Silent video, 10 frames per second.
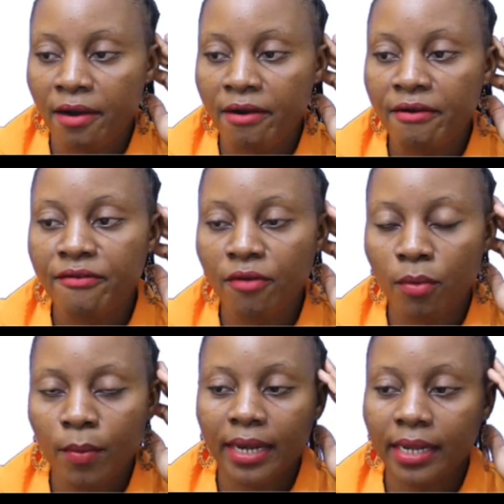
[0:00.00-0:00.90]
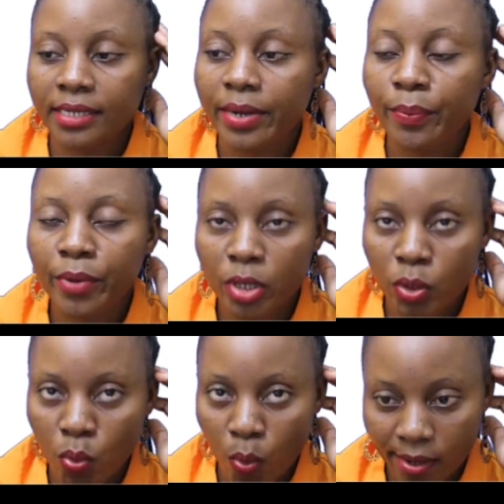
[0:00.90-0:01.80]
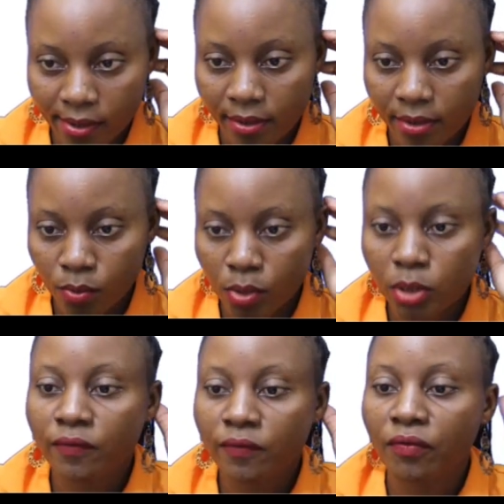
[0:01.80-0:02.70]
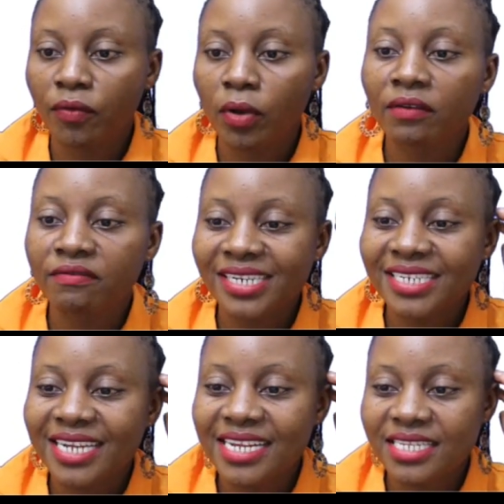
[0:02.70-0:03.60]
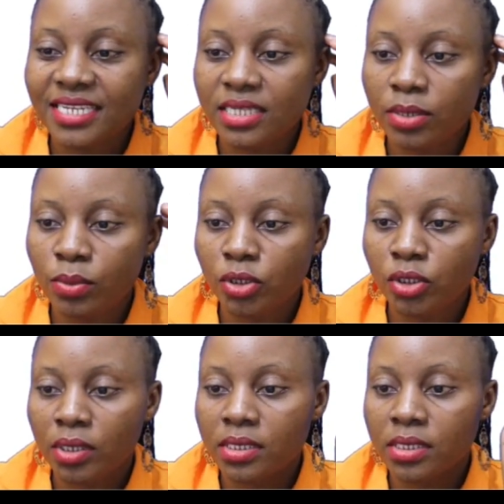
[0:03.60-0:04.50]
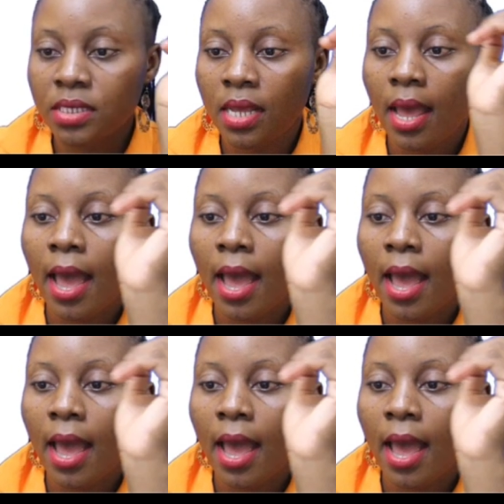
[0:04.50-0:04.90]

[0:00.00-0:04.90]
from an entrepreneur? Which of the following factors distinguishes